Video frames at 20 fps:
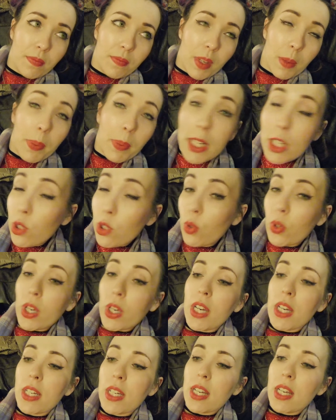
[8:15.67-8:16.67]
But it's all
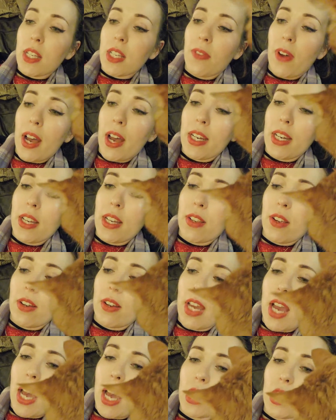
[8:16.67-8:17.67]
good, it's fine, it's
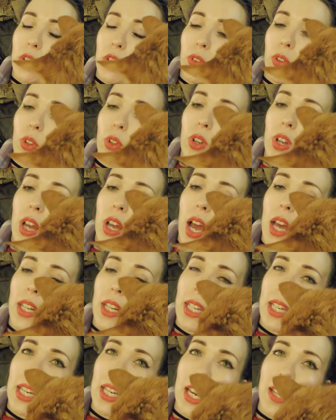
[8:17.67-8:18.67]
only a handful and I
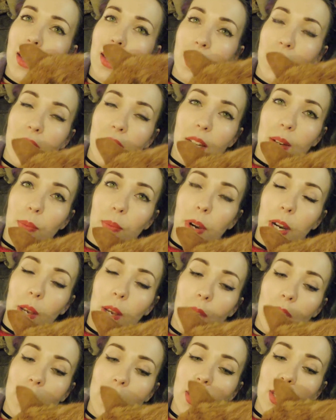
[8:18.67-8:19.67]
can get that done pretty
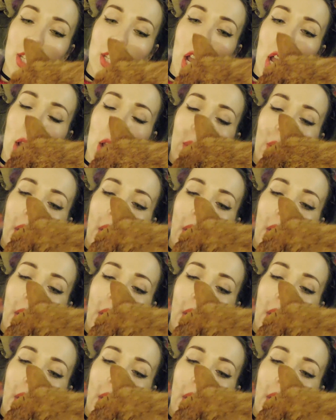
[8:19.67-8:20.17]
quick so